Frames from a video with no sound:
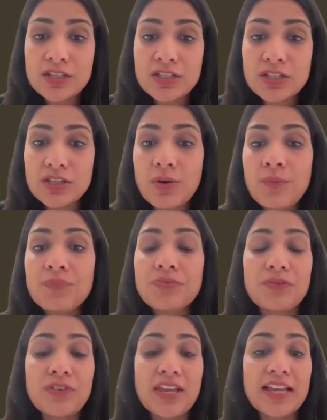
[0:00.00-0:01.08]
So
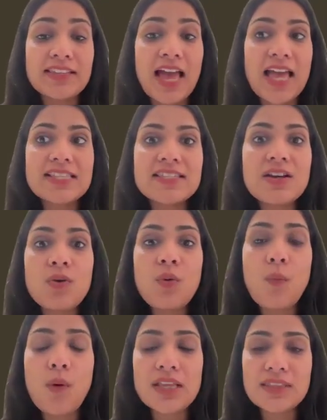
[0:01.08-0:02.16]
we get the answer
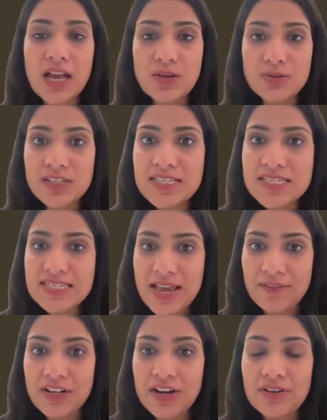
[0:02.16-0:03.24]

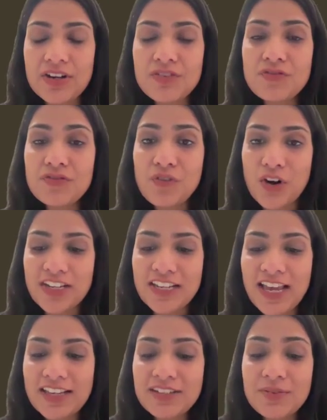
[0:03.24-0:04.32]

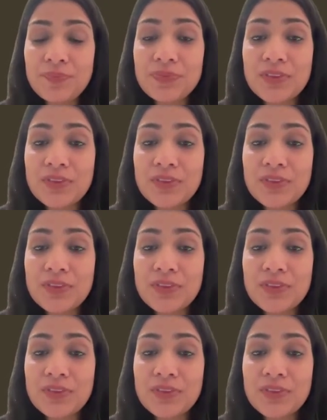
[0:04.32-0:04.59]
1748.